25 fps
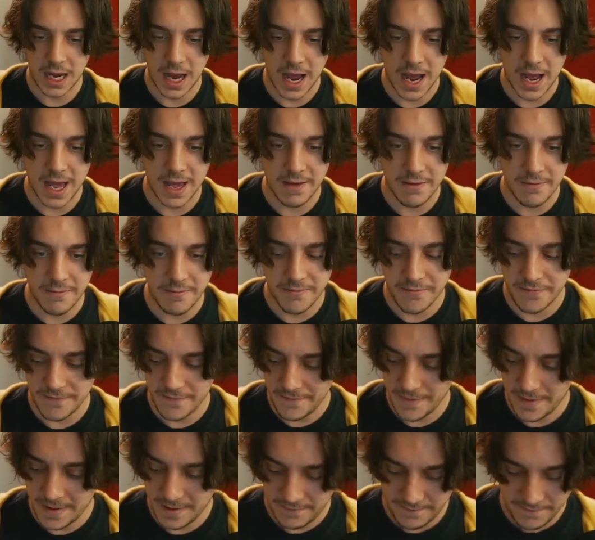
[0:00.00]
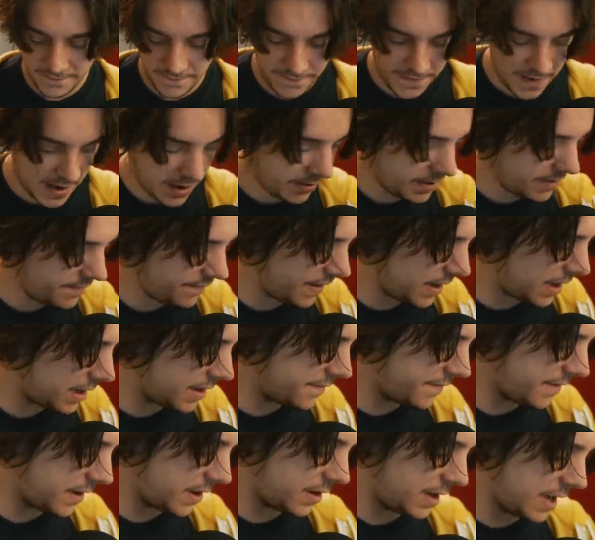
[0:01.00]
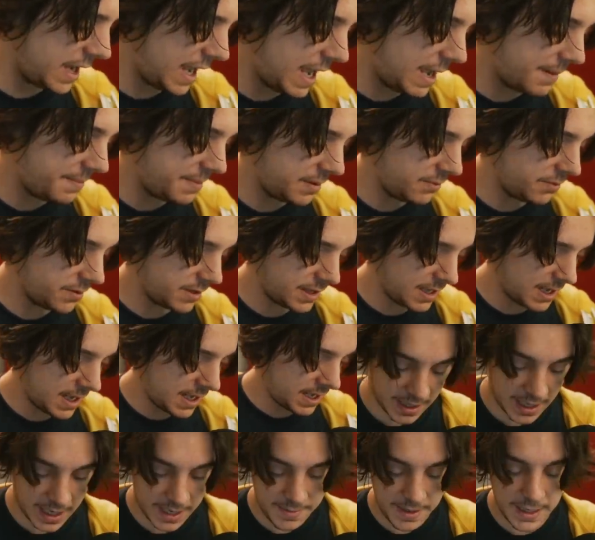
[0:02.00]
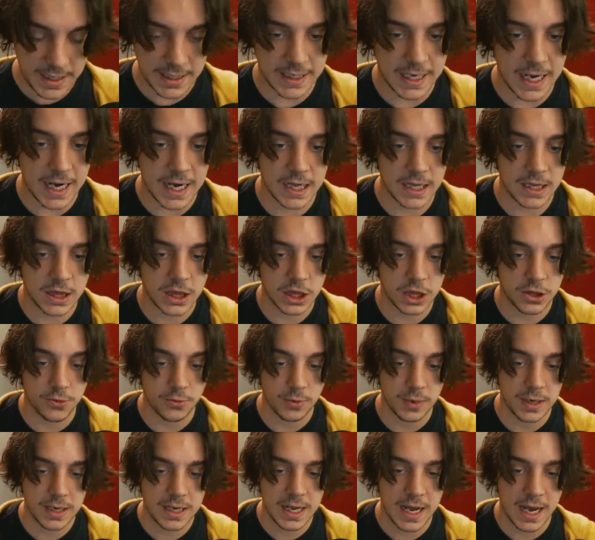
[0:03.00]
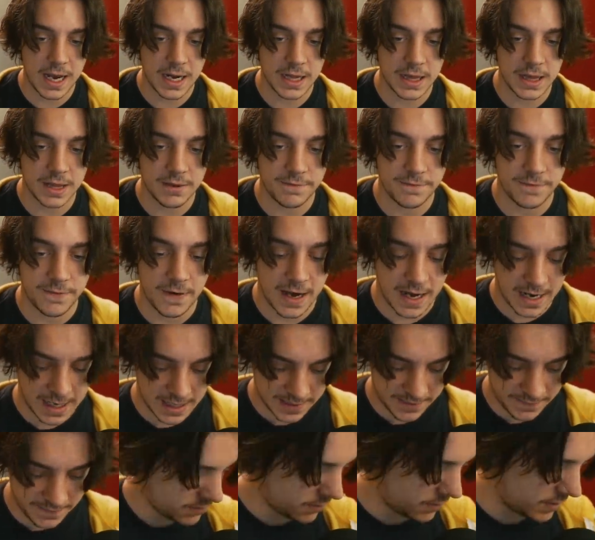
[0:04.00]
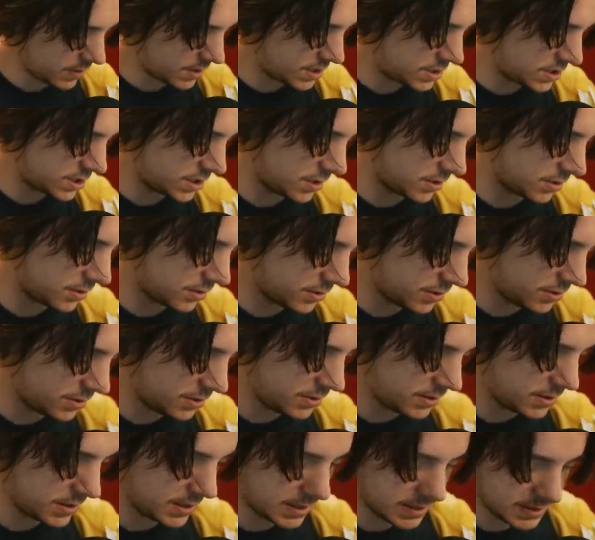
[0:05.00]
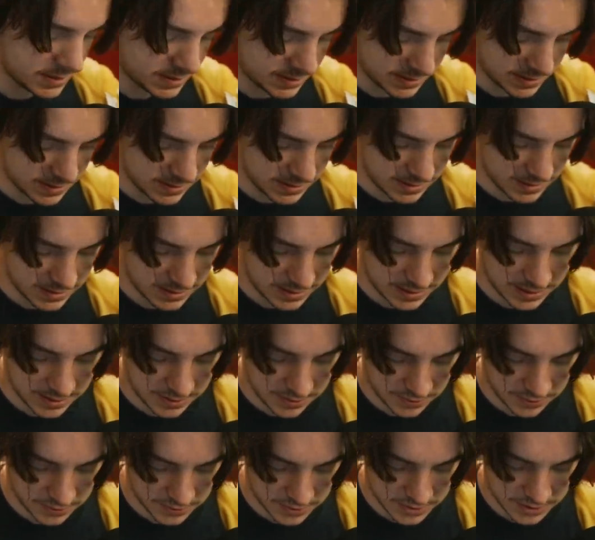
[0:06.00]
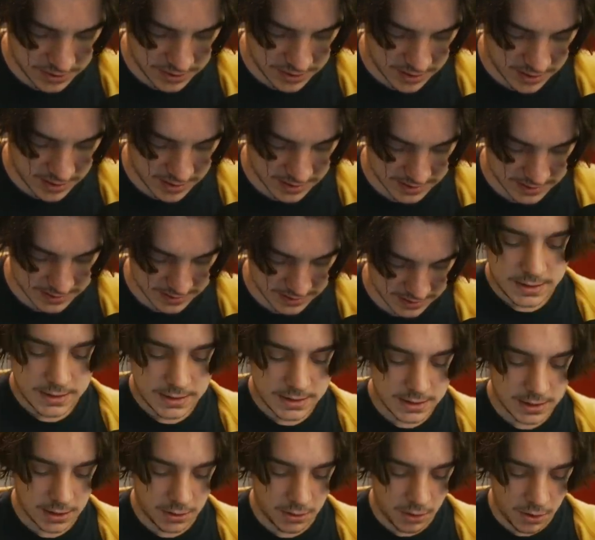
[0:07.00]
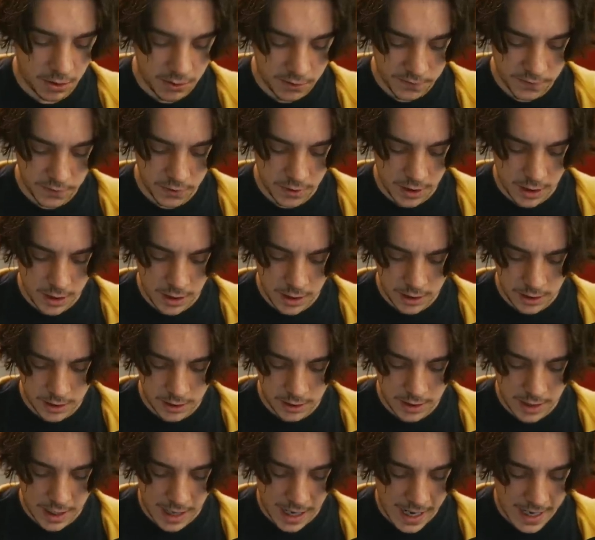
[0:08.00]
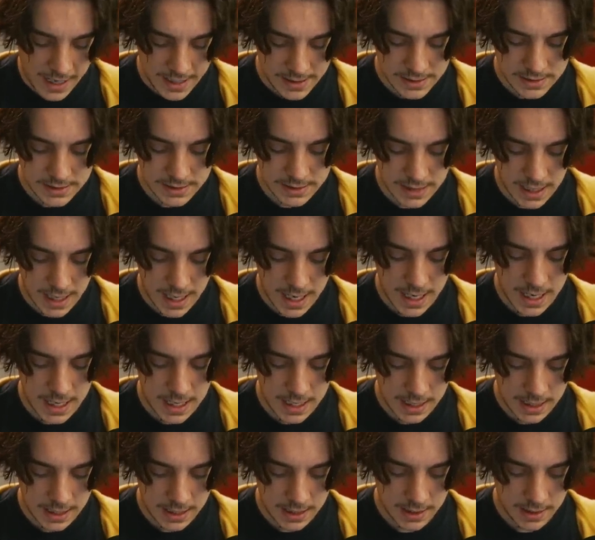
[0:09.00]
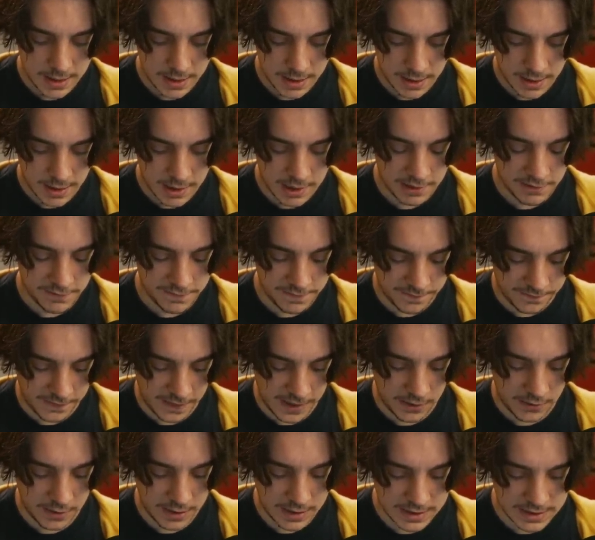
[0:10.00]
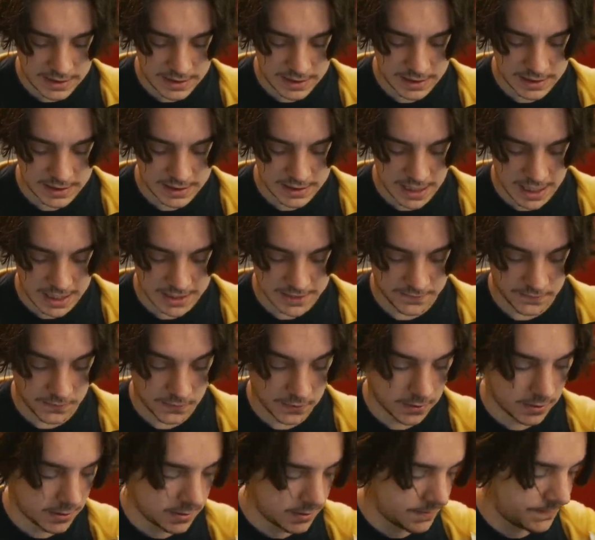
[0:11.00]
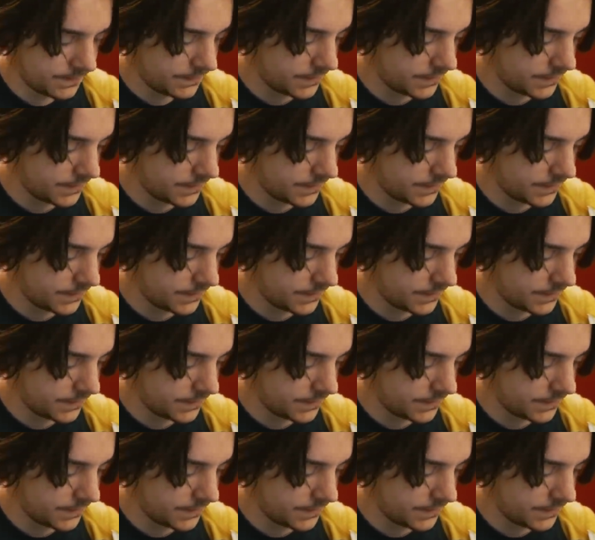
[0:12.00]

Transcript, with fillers: I am very, very, very happy with that. I mean, getting three out of the five with Jungle is huge, honestly. So overall, I'd say a very successful